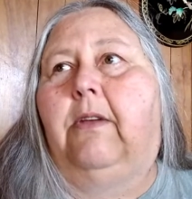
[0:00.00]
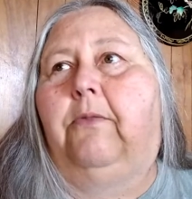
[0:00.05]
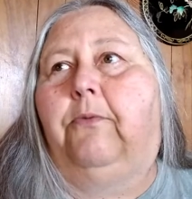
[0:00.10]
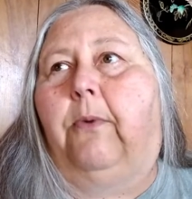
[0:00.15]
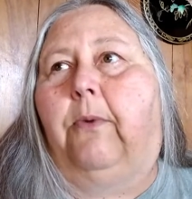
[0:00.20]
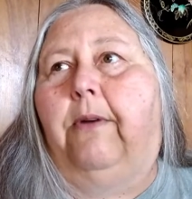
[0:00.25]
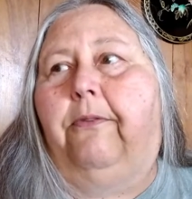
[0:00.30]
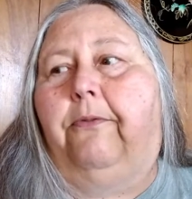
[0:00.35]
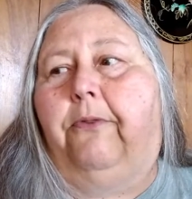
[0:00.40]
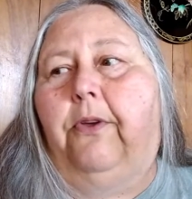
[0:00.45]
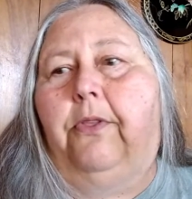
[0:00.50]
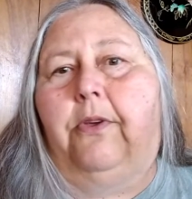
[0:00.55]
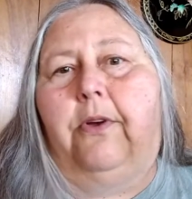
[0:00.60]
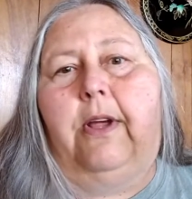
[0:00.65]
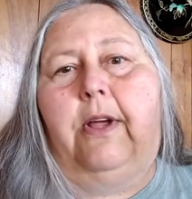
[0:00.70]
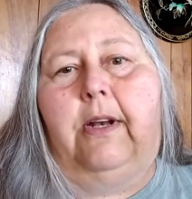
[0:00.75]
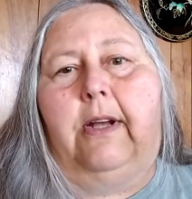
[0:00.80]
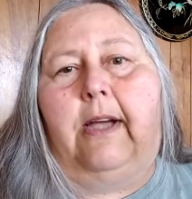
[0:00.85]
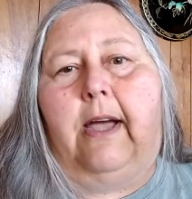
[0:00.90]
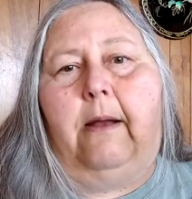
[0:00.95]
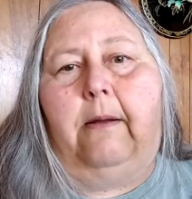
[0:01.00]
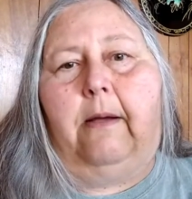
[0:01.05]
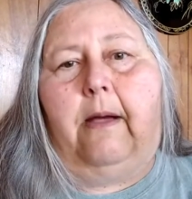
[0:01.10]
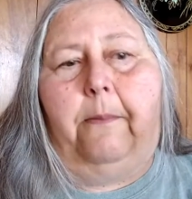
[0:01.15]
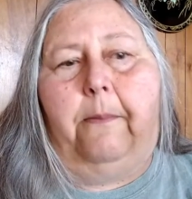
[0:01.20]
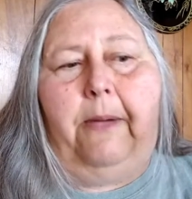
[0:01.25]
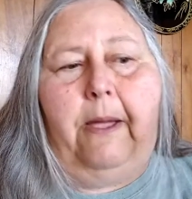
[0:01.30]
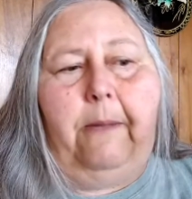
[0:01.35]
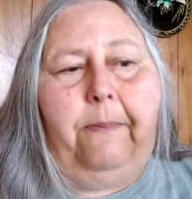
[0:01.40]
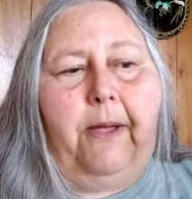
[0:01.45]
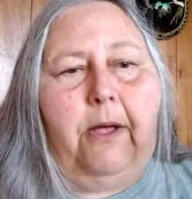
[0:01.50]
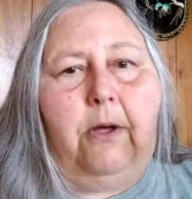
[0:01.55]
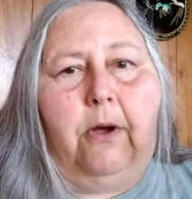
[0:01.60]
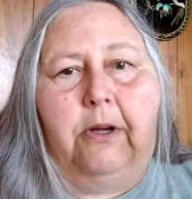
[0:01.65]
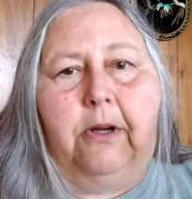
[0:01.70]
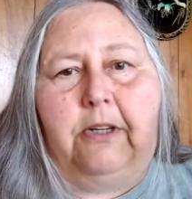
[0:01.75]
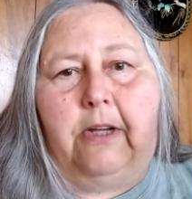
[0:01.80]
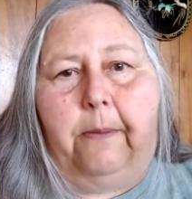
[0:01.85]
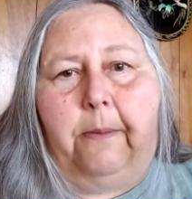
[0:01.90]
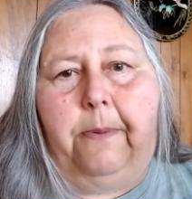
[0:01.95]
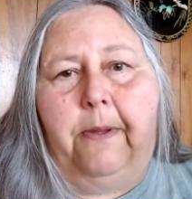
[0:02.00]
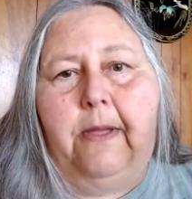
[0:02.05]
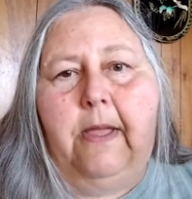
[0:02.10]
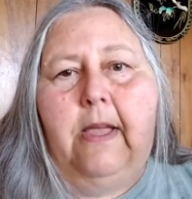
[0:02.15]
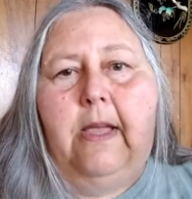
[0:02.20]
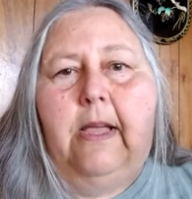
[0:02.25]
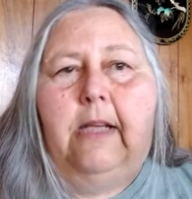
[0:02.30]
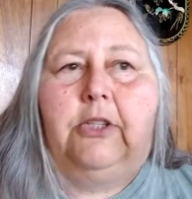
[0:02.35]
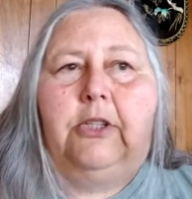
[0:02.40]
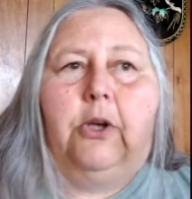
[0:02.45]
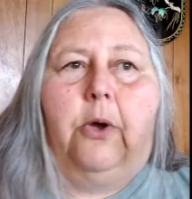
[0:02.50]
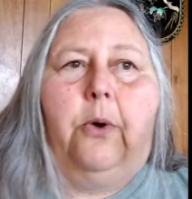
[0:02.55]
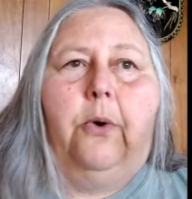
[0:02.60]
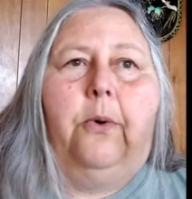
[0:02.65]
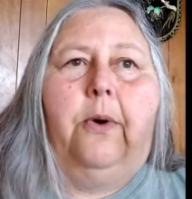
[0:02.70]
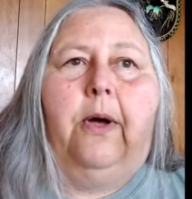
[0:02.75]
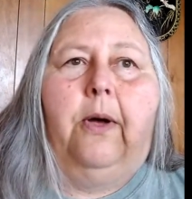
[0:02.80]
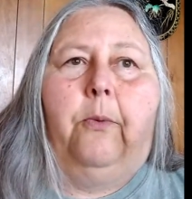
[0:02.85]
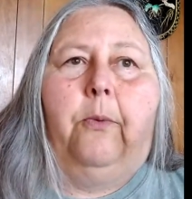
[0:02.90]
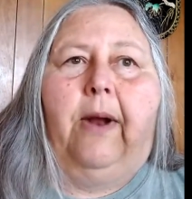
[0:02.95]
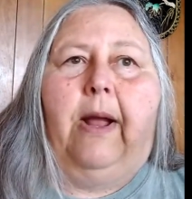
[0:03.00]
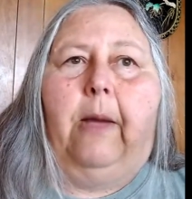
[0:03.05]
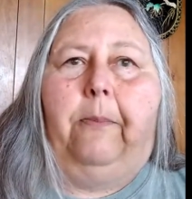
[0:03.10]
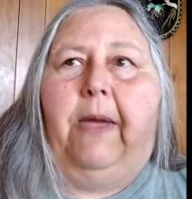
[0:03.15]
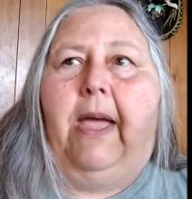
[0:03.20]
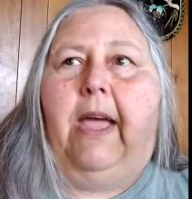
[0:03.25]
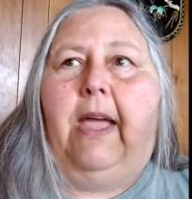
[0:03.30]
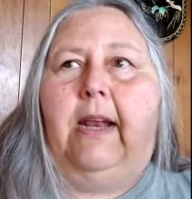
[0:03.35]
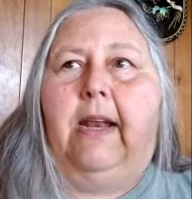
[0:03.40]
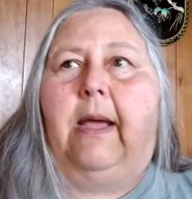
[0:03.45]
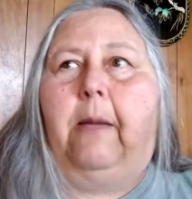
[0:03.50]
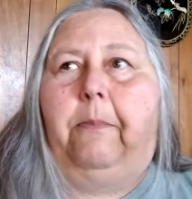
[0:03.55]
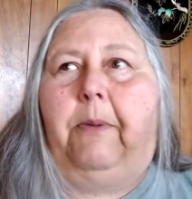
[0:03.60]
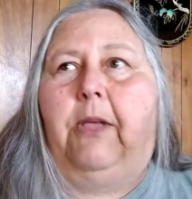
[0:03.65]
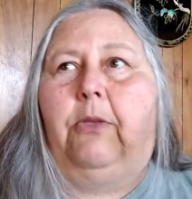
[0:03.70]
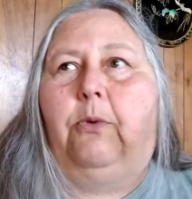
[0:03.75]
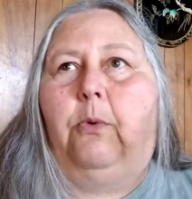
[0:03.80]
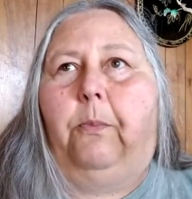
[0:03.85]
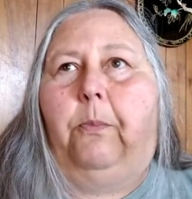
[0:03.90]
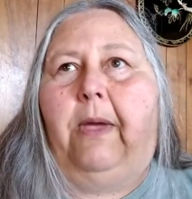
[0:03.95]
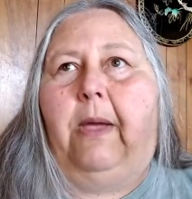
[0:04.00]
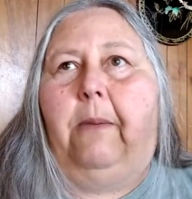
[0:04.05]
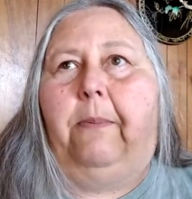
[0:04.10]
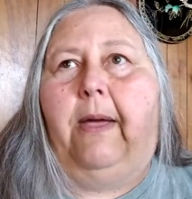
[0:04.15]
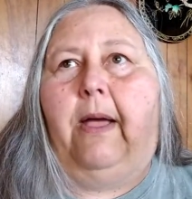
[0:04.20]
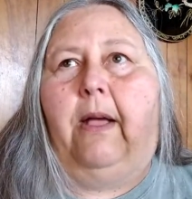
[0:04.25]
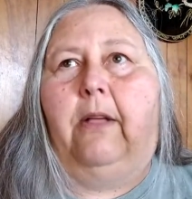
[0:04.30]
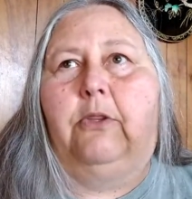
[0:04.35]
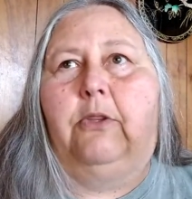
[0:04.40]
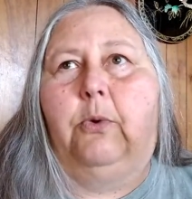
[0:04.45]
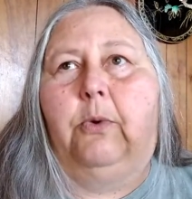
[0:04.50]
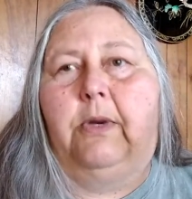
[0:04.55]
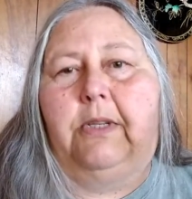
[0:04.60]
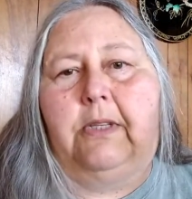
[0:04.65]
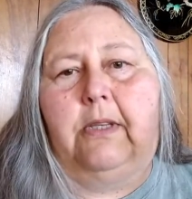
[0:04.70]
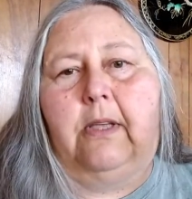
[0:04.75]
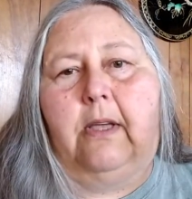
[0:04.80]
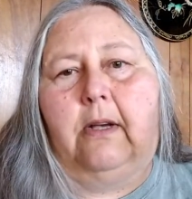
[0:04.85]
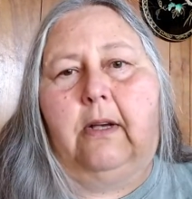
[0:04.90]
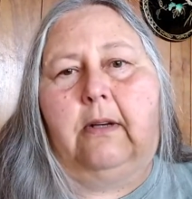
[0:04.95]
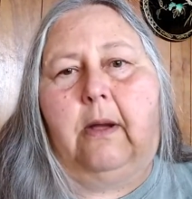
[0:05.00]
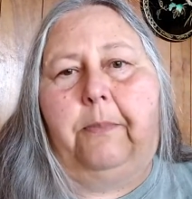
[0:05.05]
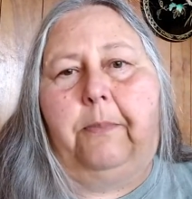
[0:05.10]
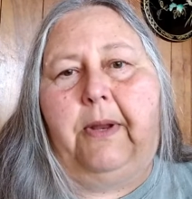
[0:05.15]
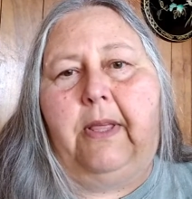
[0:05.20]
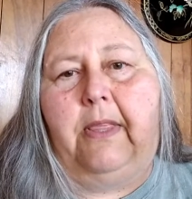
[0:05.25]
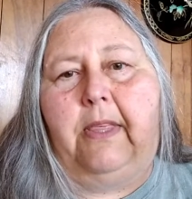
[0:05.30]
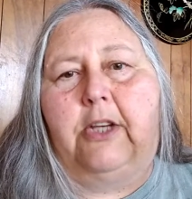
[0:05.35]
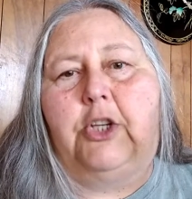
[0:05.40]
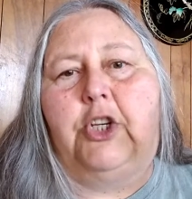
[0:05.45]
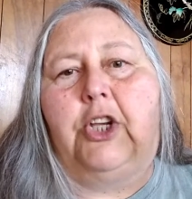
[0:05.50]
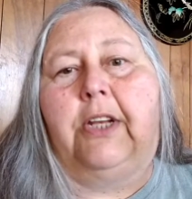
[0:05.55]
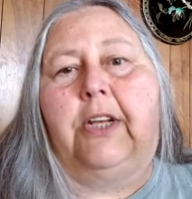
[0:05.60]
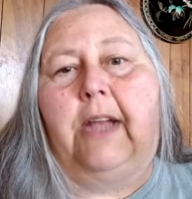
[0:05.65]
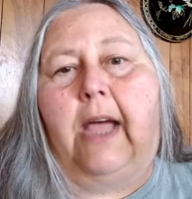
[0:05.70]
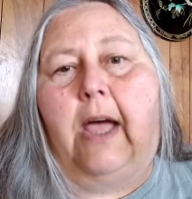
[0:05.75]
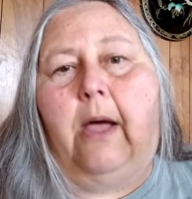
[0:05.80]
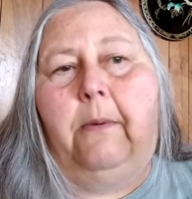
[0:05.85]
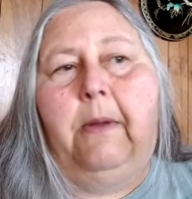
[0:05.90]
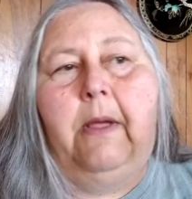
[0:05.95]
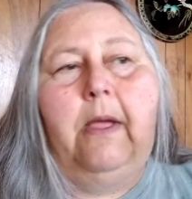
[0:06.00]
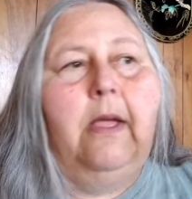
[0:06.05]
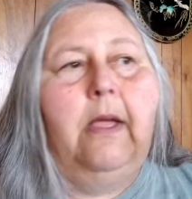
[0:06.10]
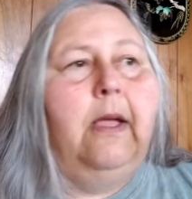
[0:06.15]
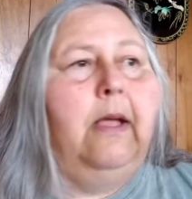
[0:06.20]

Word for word: did went further and got uh, PayPal hooked up so when I paid, I paid through PayPal to a, a, company that shut down.